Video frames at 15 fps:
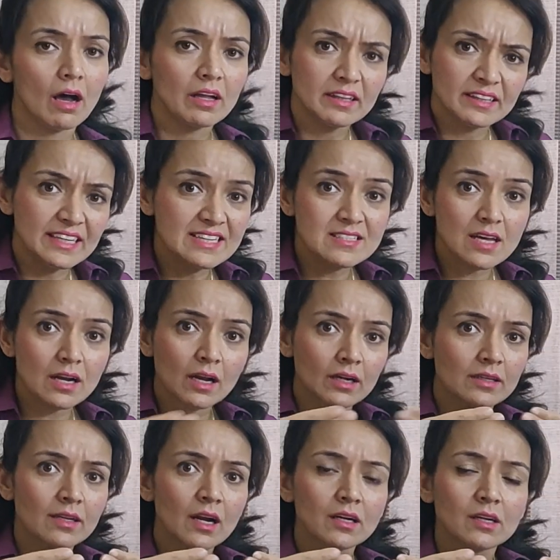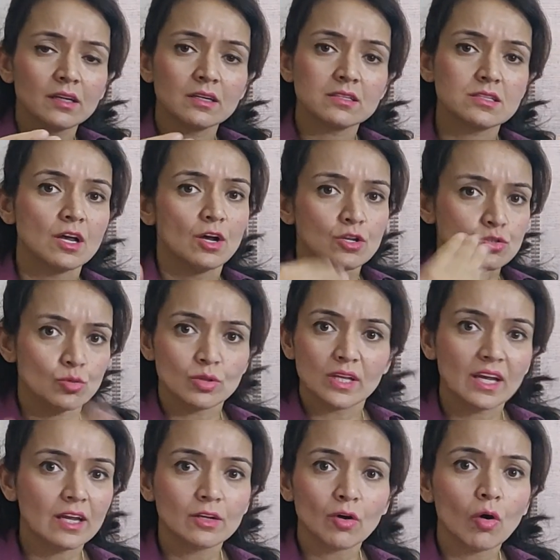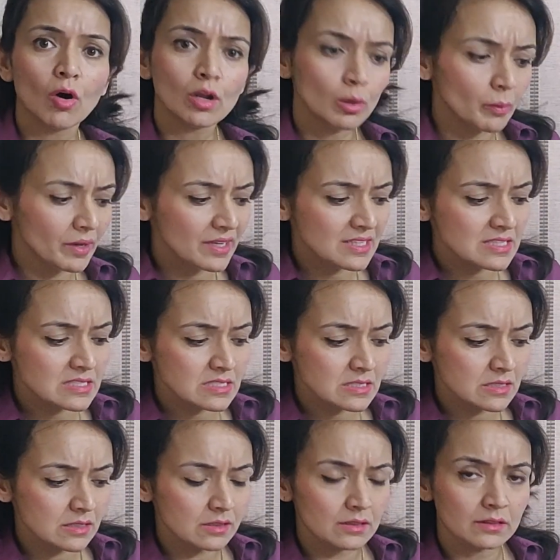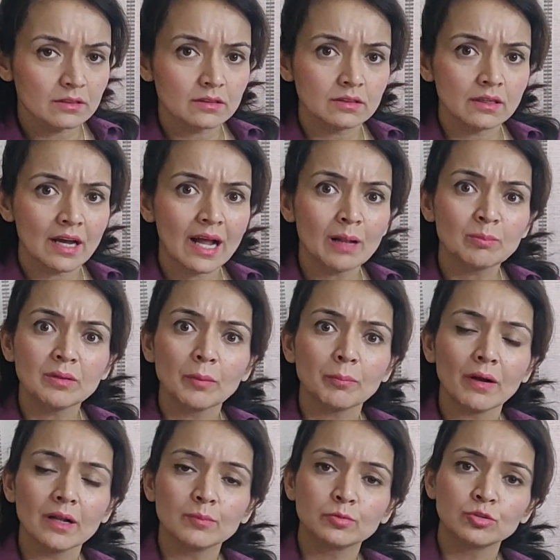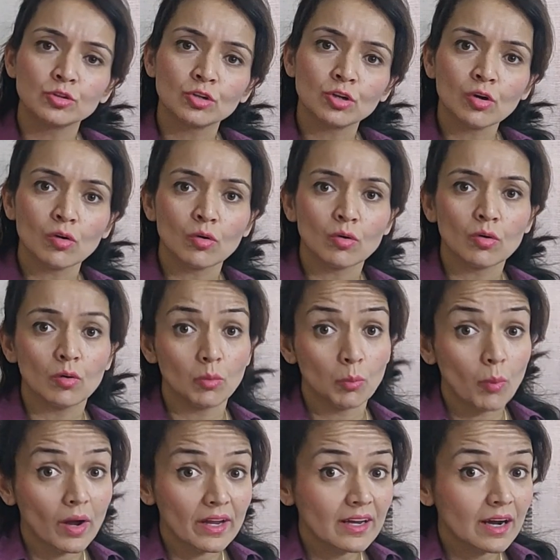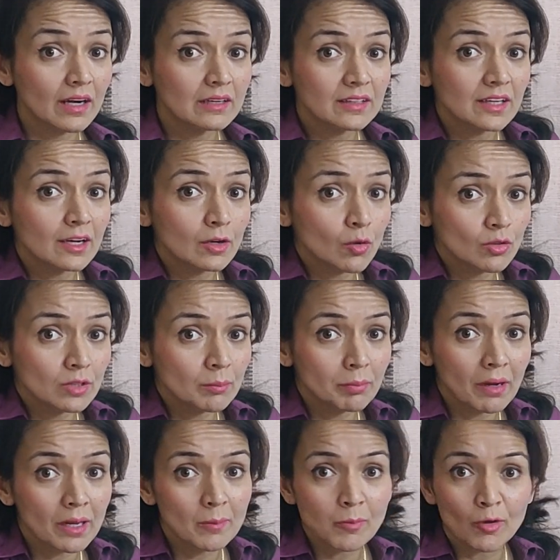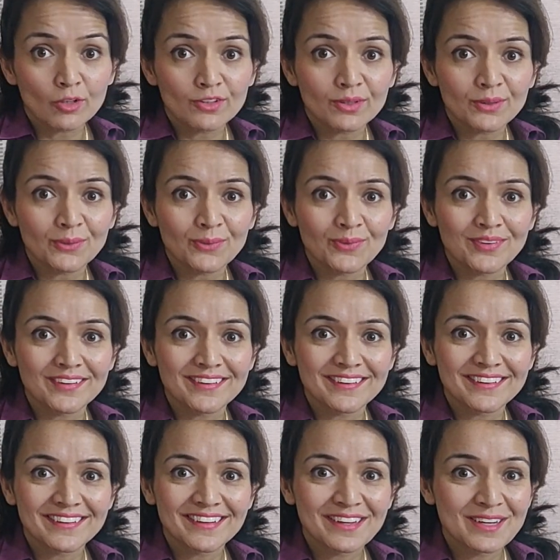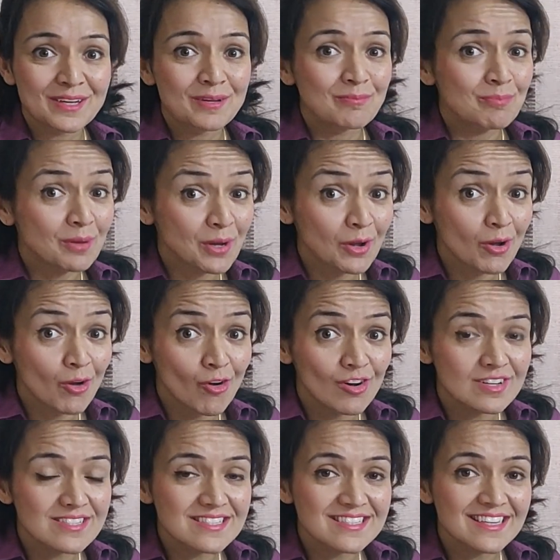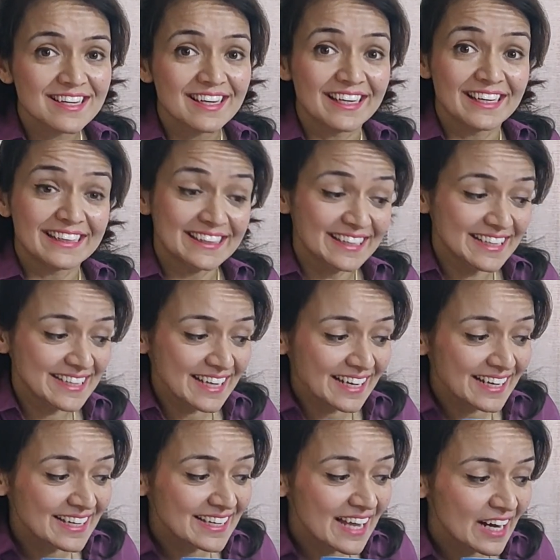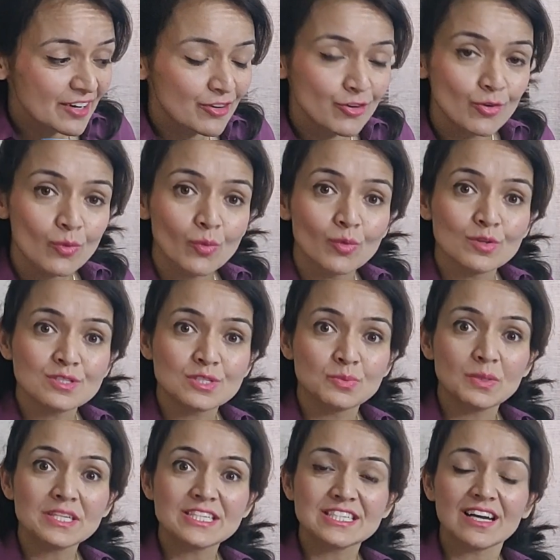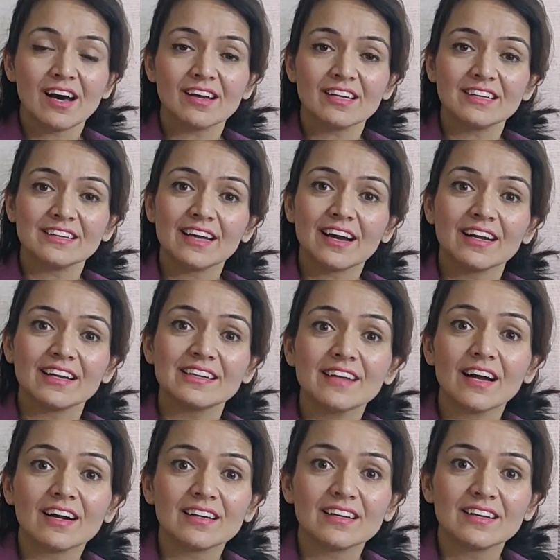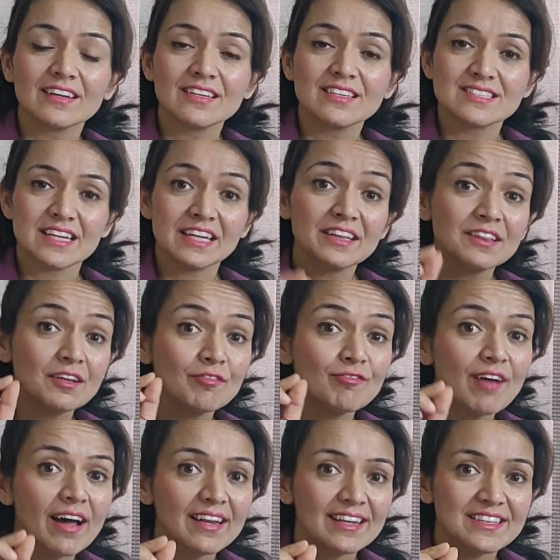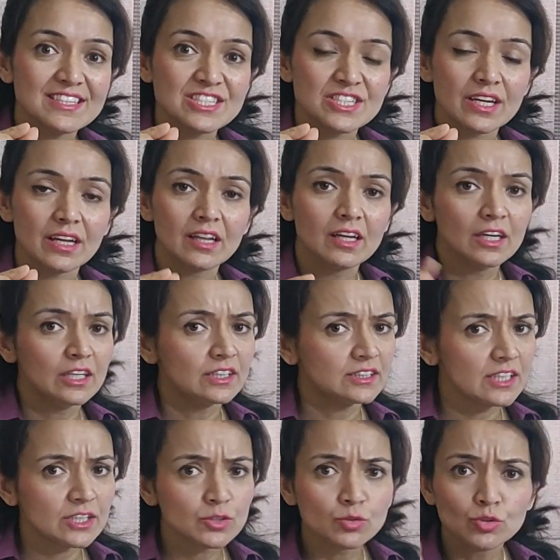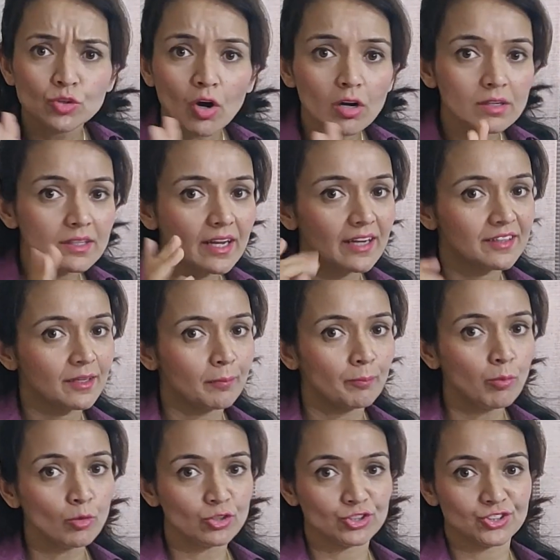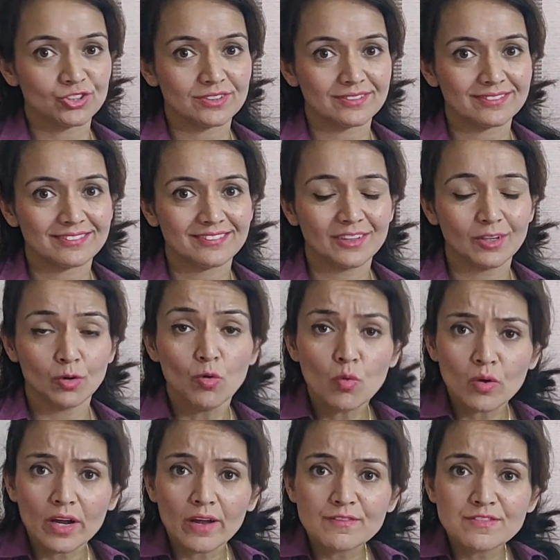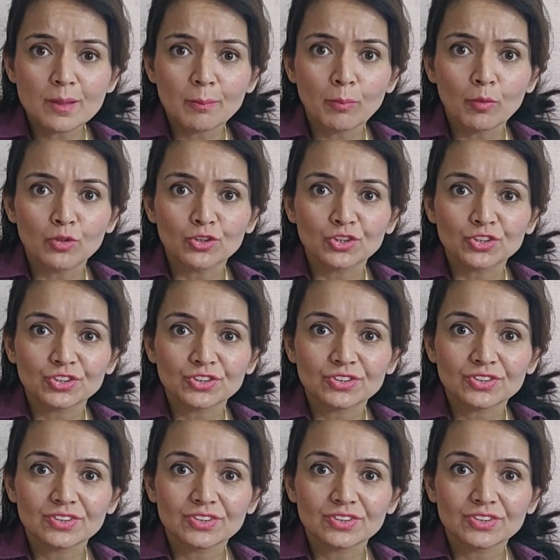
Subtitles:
These are conductors, so they can always help the bulb to glow. Why can't they glow the bulb on their own? Because the electrons which are in the conductors in the valence shell, they do not get a push. Who gives a push?